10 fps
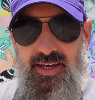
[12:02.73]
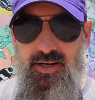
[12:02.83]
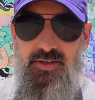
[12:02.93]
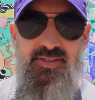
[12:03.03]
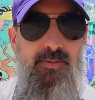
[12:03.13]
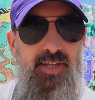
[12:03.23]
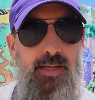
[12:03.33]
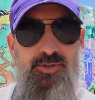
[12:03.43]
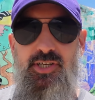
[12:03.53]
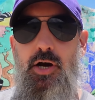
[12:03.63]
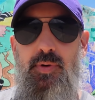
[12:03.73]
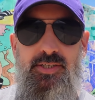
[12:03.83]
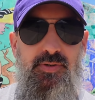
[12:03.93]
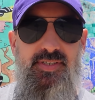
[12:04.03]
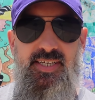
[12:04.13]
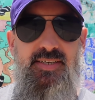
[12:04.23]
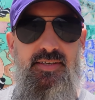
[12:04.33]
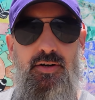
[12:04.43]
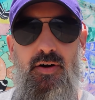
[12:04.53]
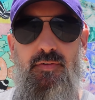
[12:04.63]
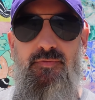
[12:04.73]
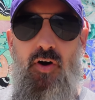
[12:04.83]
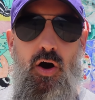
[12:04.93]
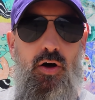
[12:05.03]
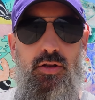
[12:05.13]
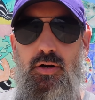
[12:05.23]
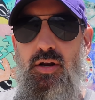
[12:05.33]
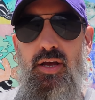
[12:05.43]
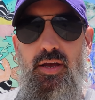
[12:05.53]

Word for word: You know, sometimes you go into a season or a fall or